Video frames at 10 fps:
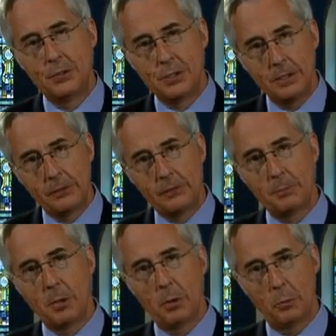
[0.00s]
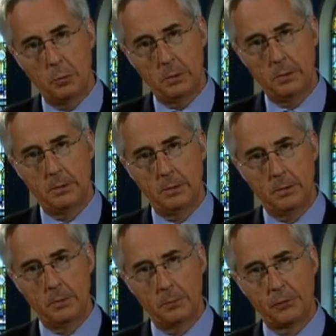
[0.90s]
Jesus is about
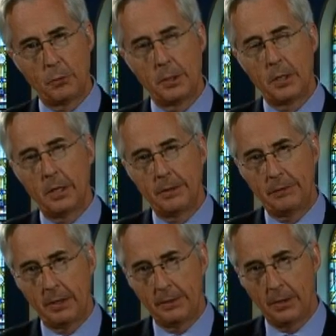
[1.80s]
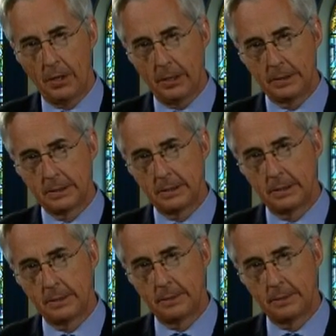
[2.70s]
what's going on inside the heart.